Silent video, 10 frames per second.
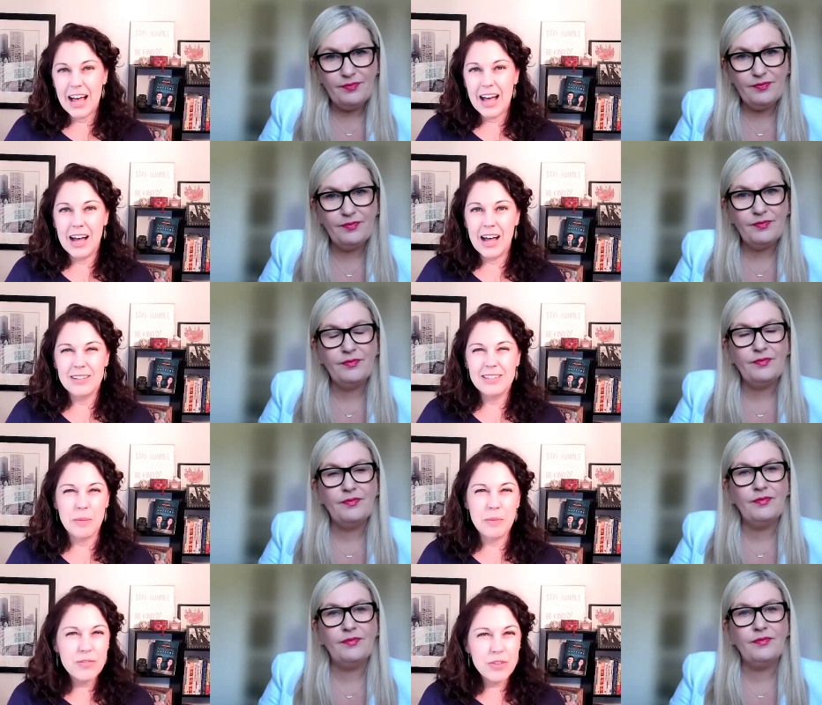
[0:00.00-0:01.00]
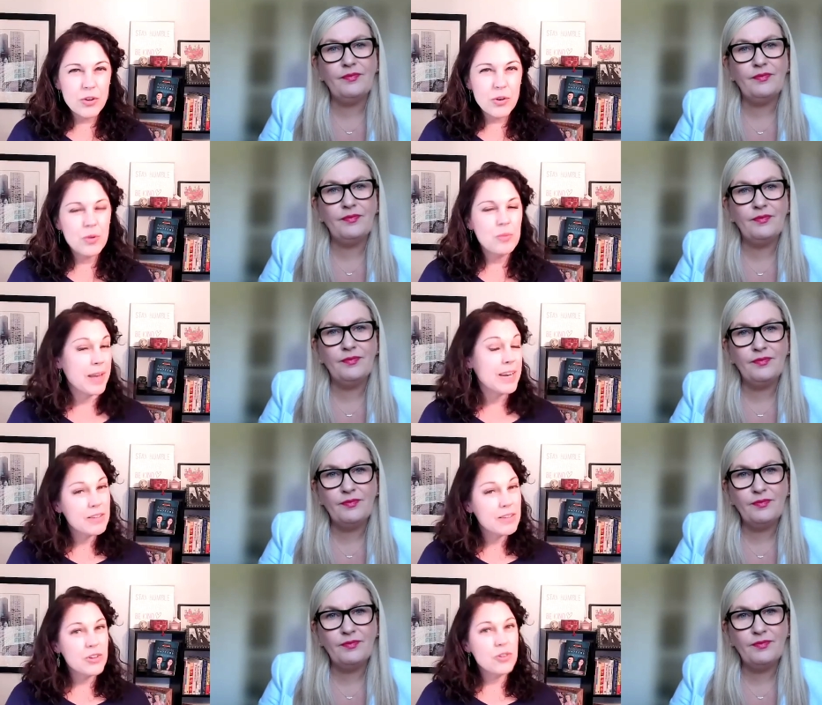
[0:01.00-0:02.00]
Speaker 1: Uh, some of you,
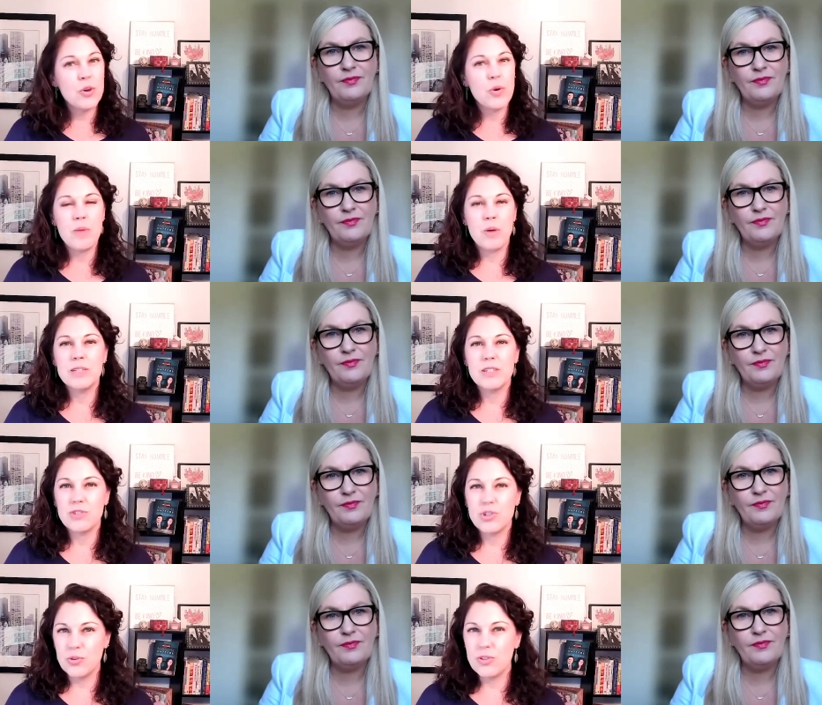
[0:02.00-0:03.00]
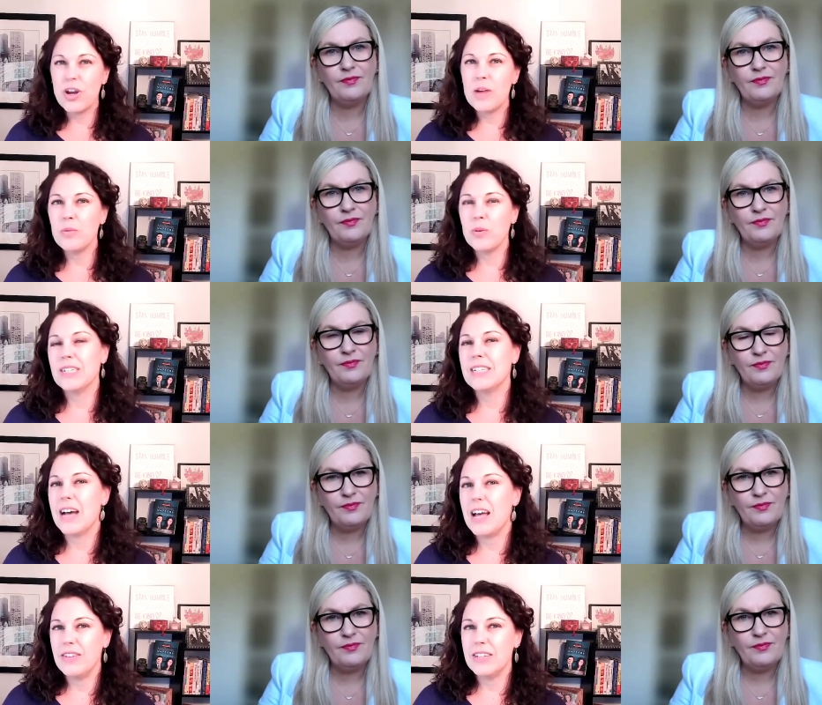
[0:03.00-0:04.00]
many of you know what moments of truth are, but we're going to
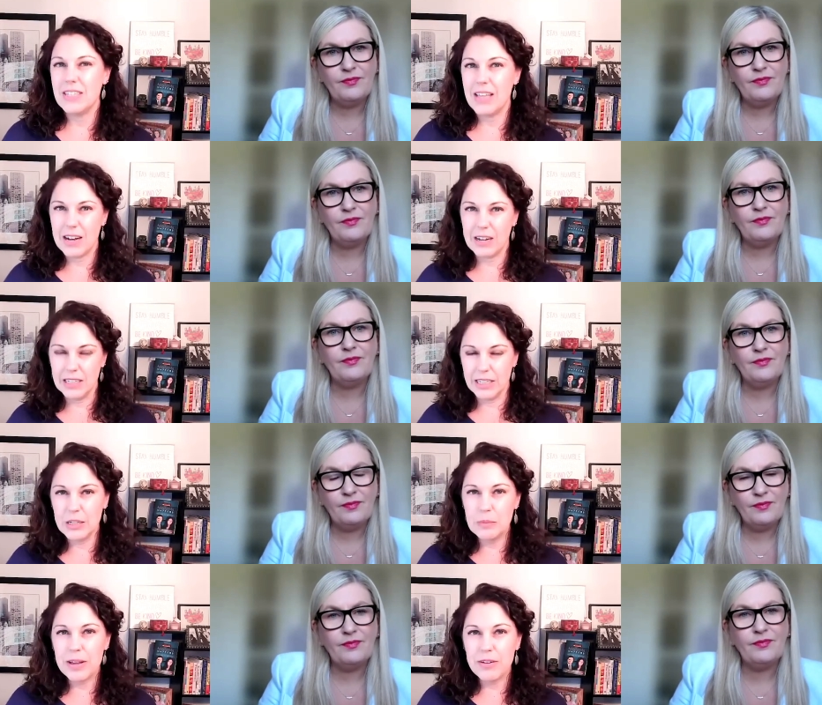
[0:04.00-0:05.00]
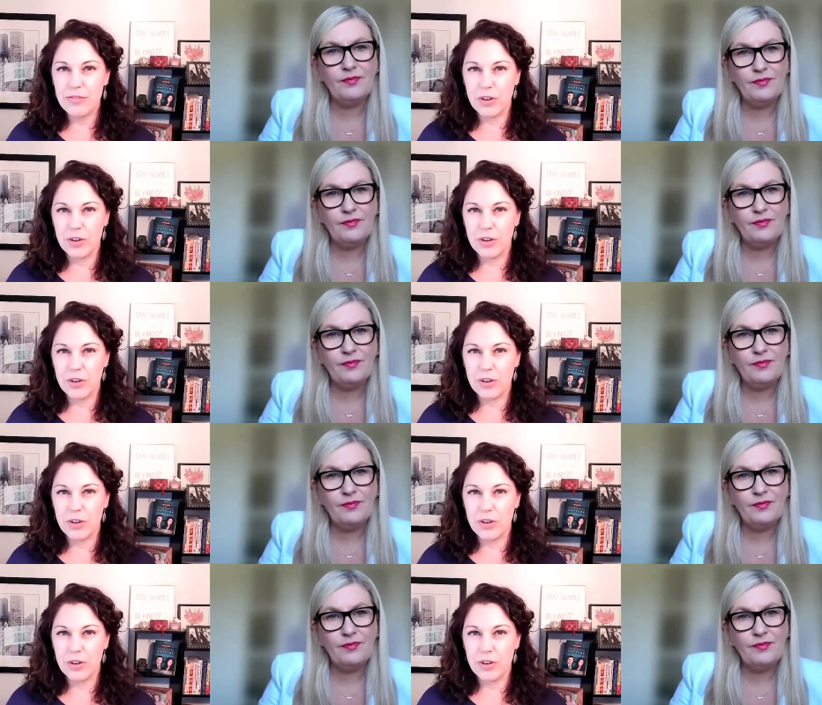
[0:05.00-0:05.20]
dive into that a little bit